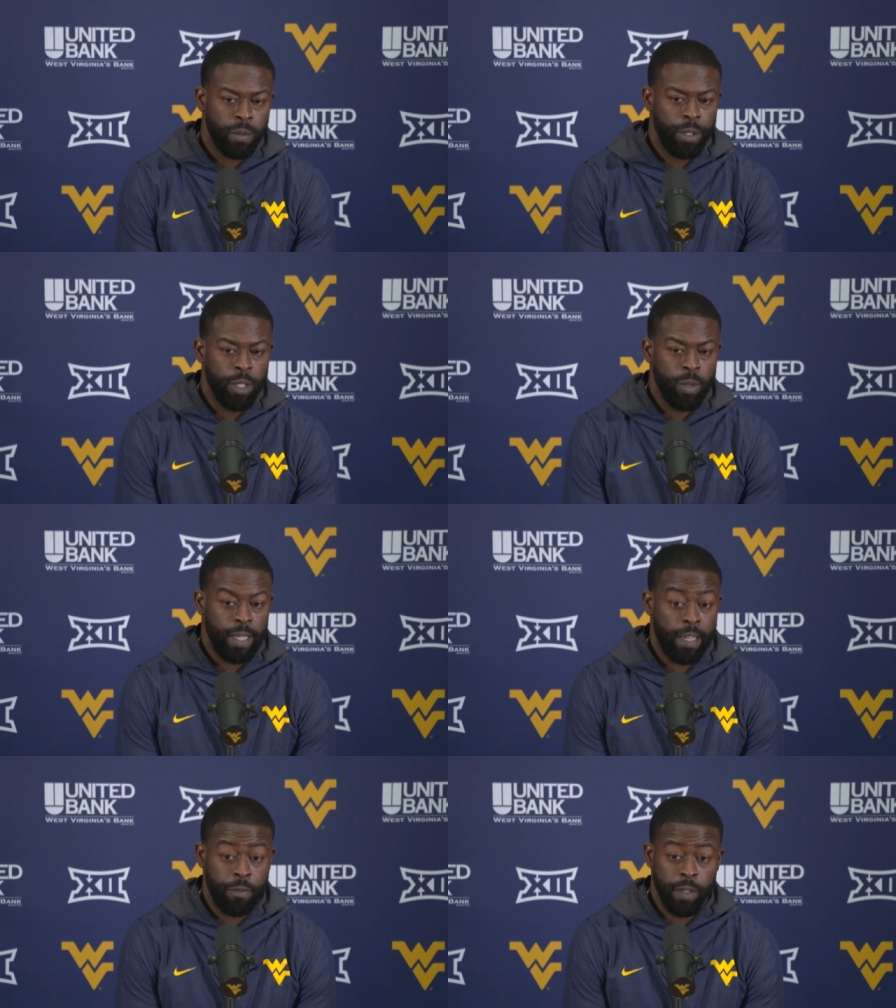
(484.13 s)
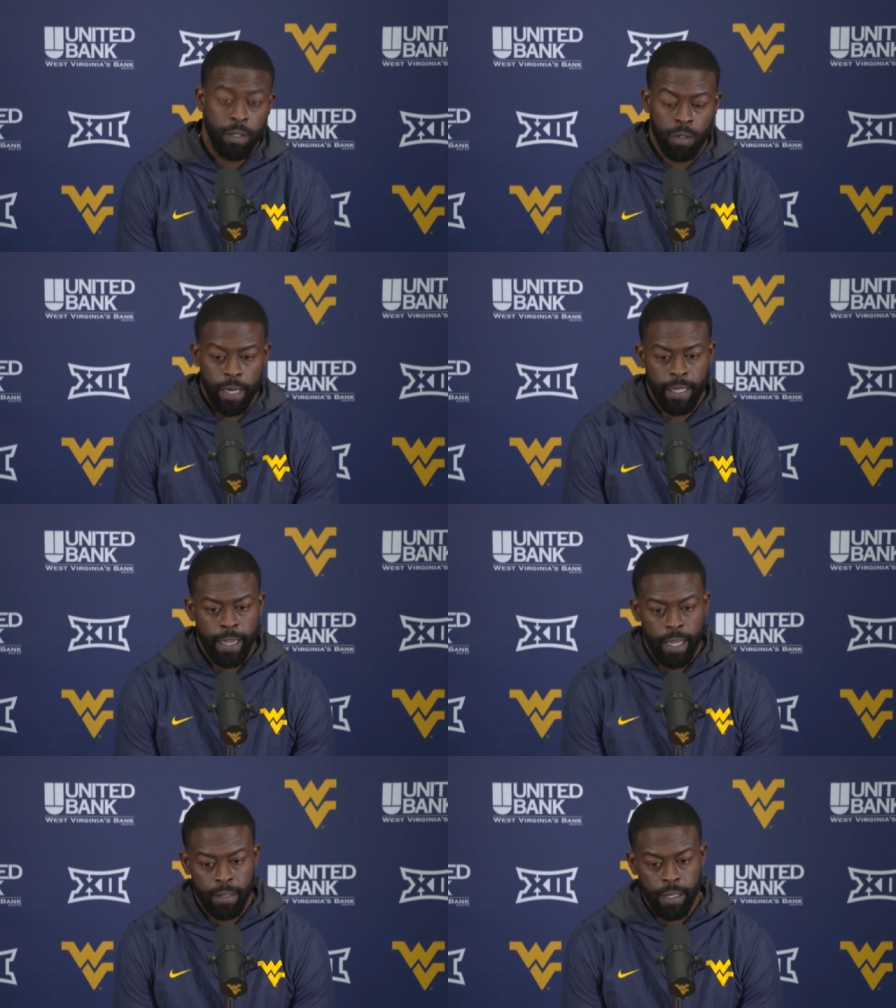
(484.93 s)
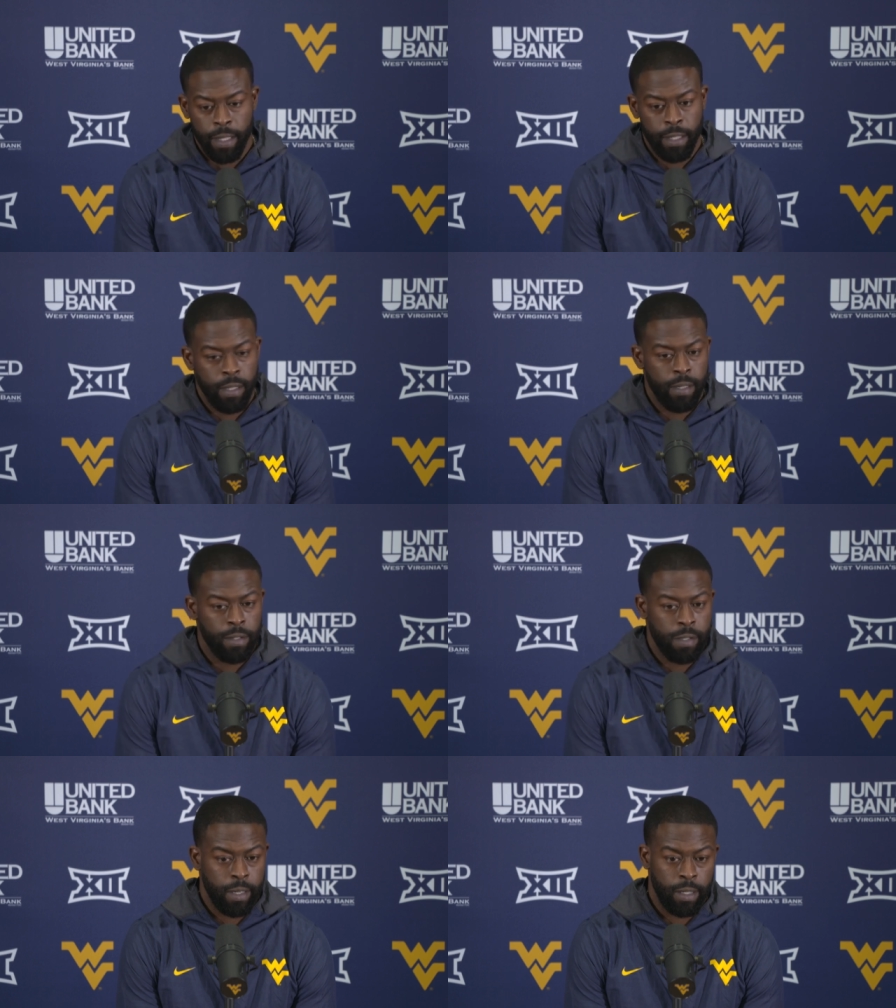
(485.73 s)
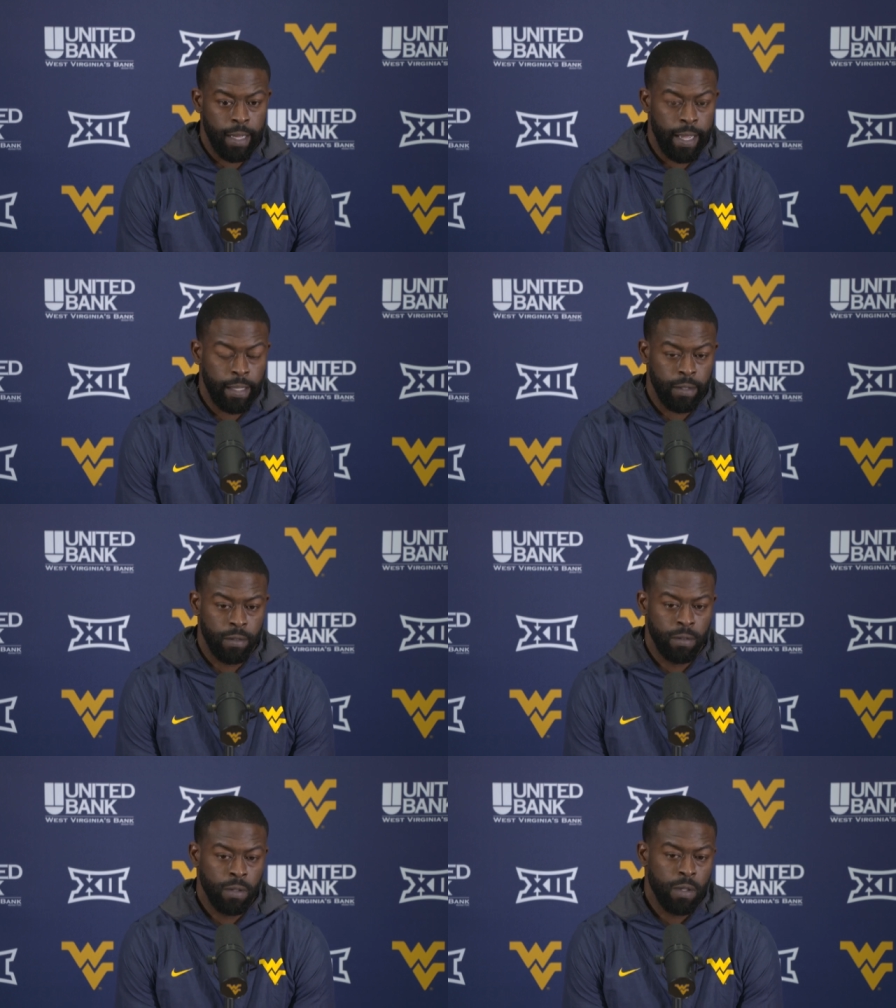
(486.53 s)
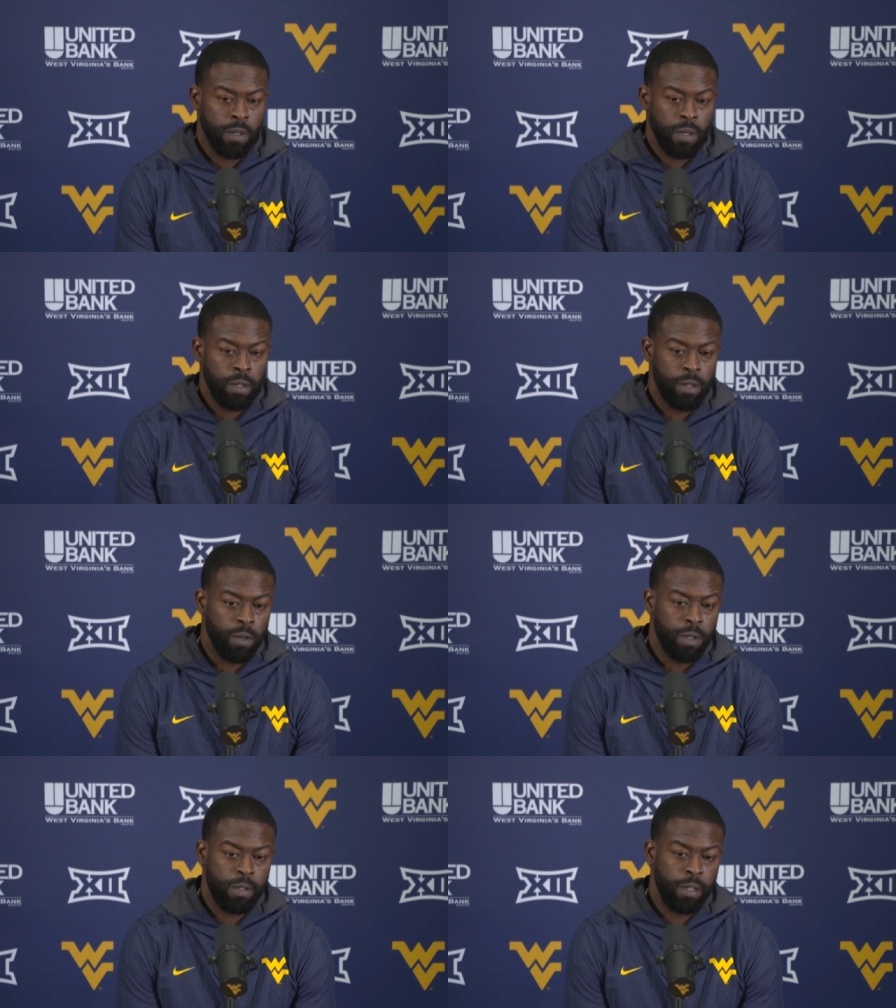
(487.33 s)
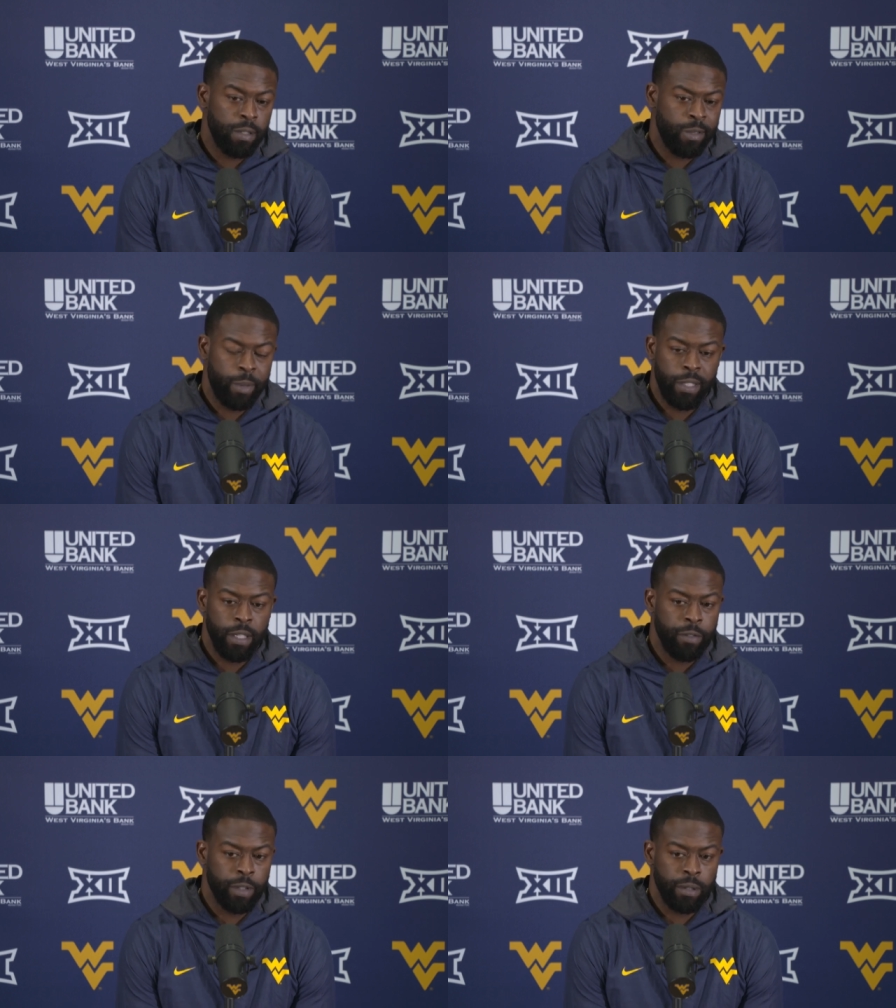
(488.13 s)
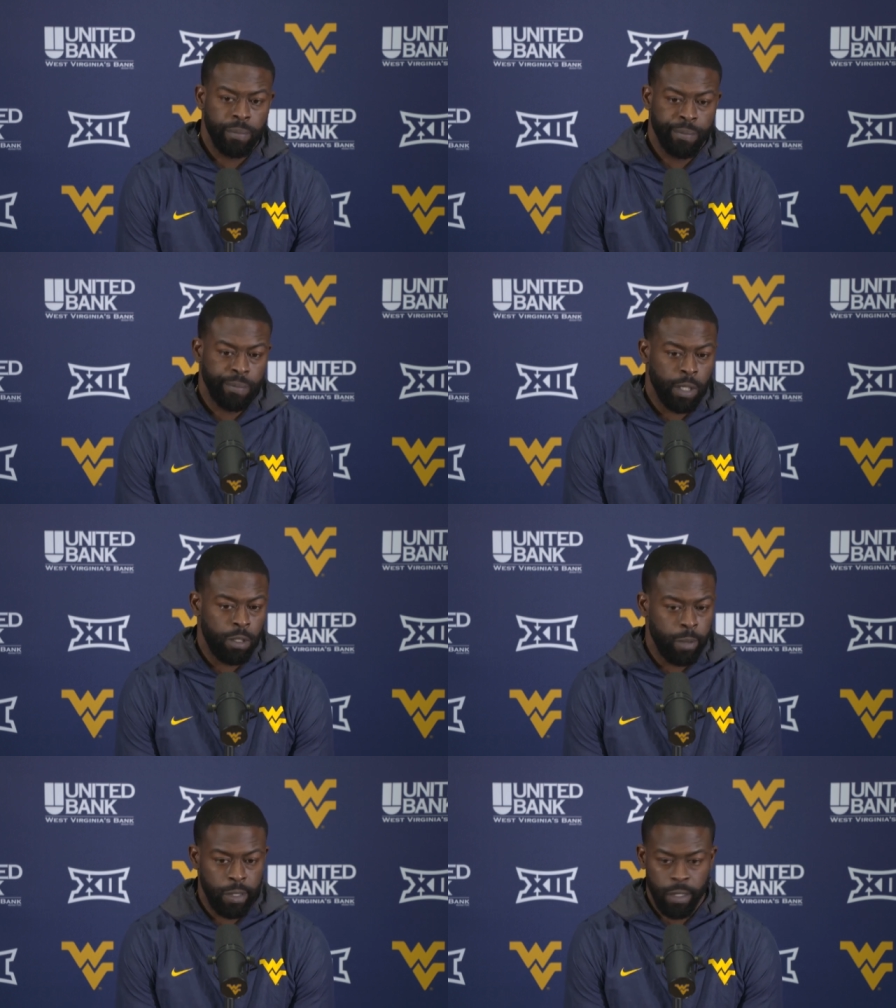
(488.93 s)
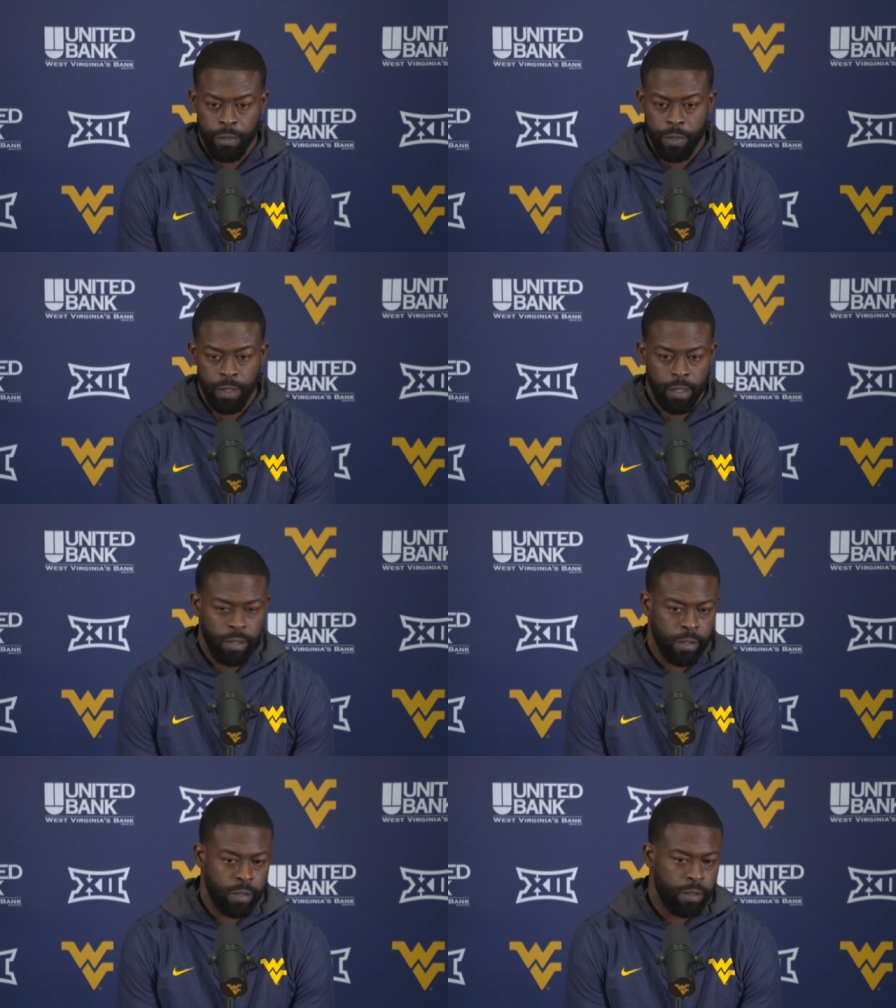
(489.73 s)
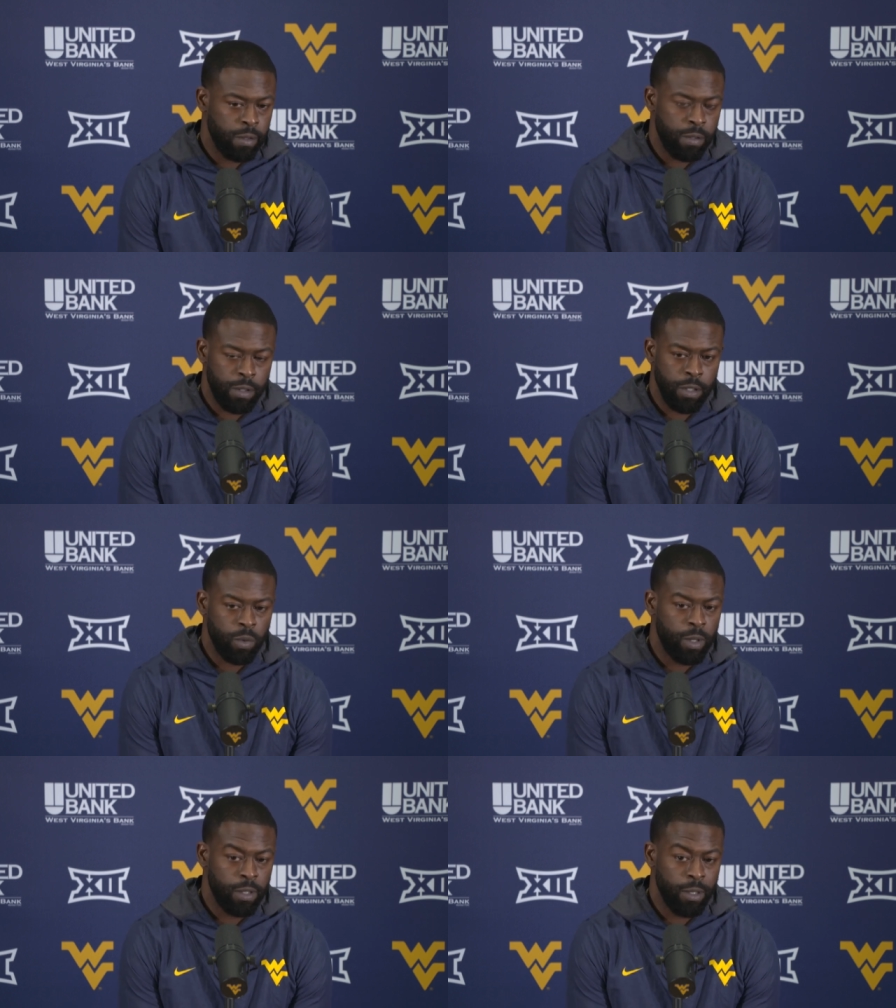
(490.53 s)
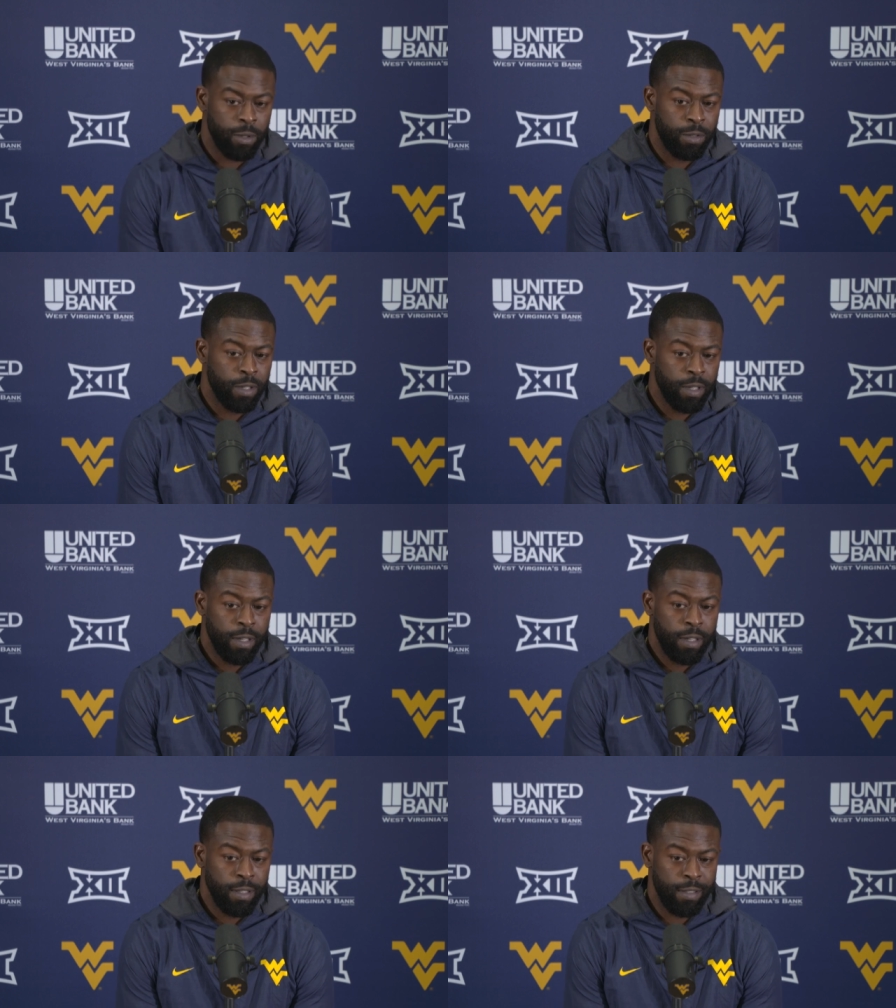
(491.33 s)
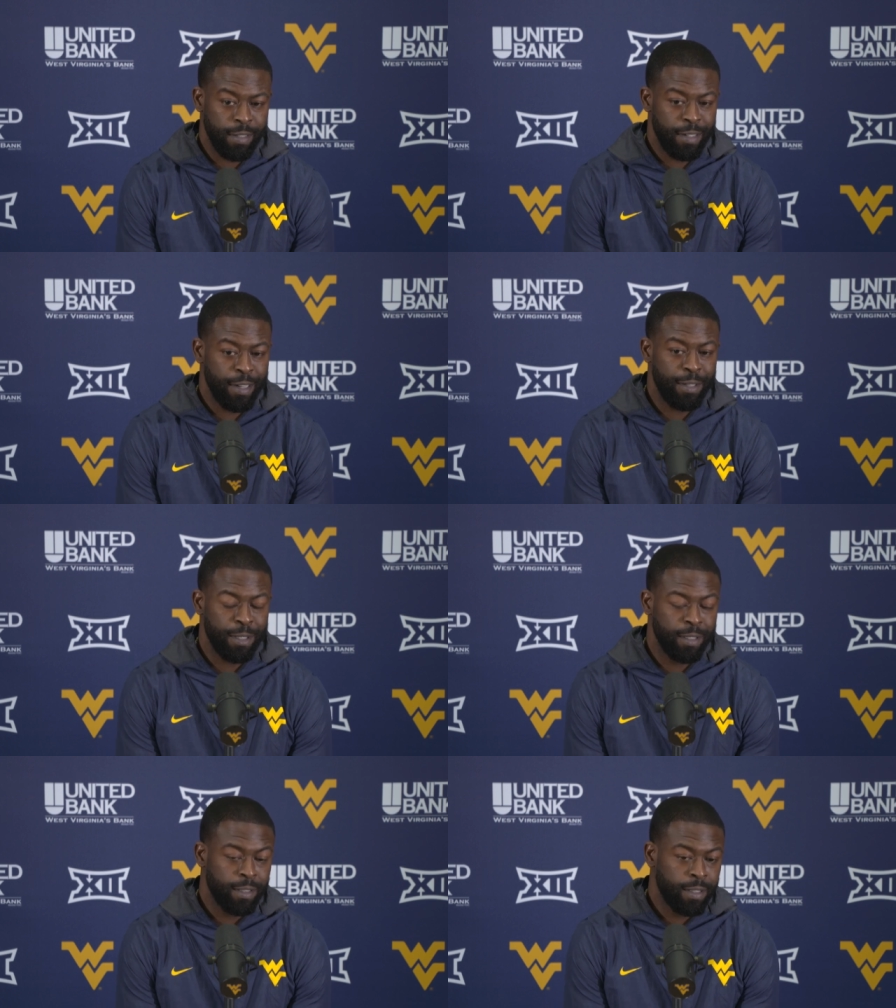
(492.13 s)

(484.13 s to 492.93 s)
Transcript: We know what life is right now. I think our kids understand that. And, you know, this season has been different. It's been different. And this is just one of those this is another